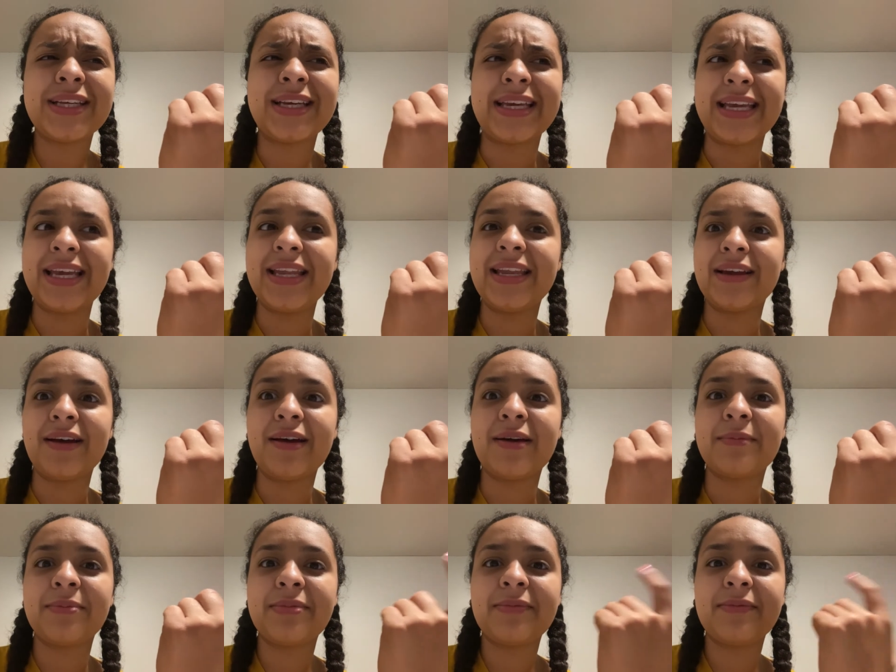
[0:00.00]
like heating
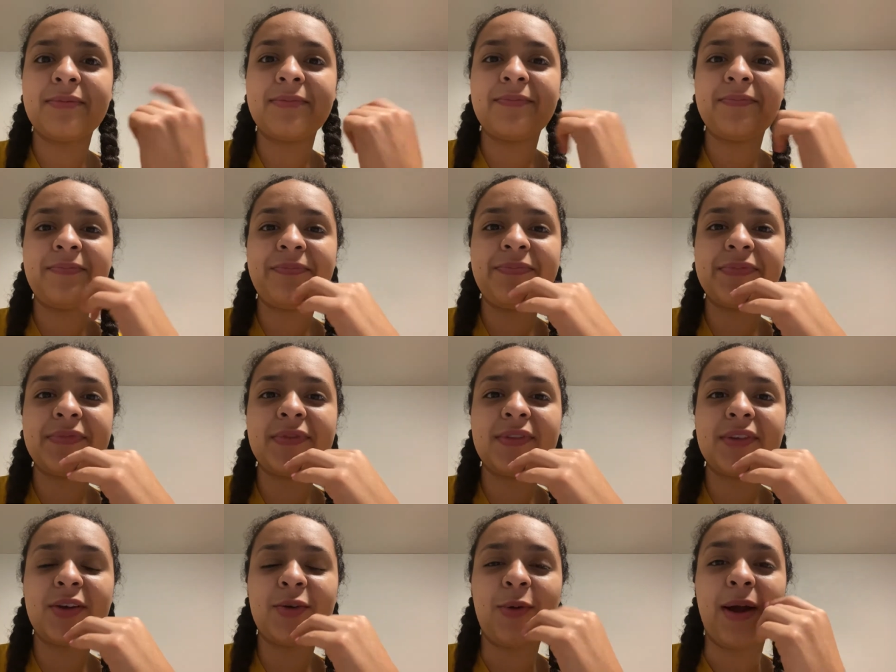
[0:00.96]
up
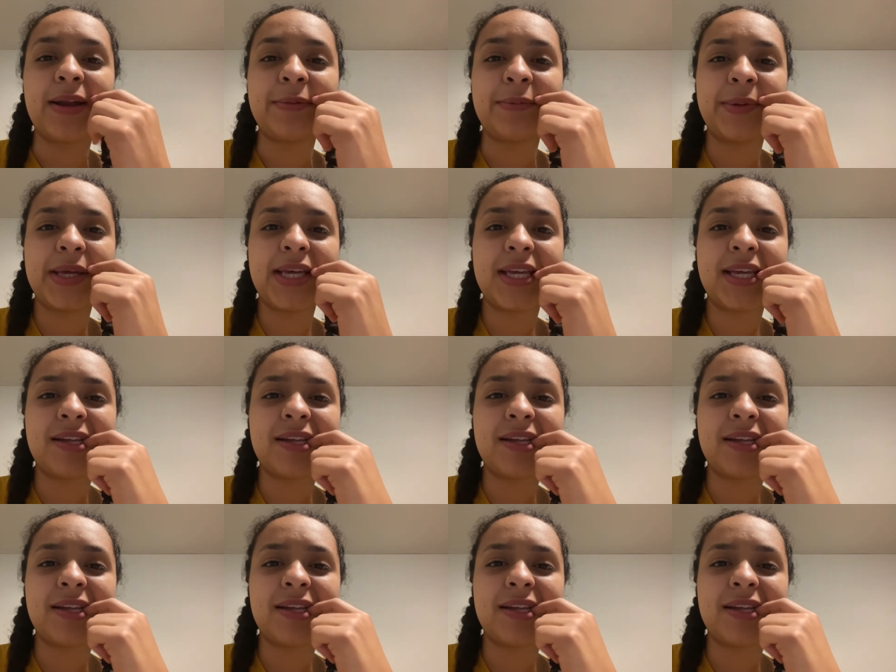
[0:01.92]
quite a bit.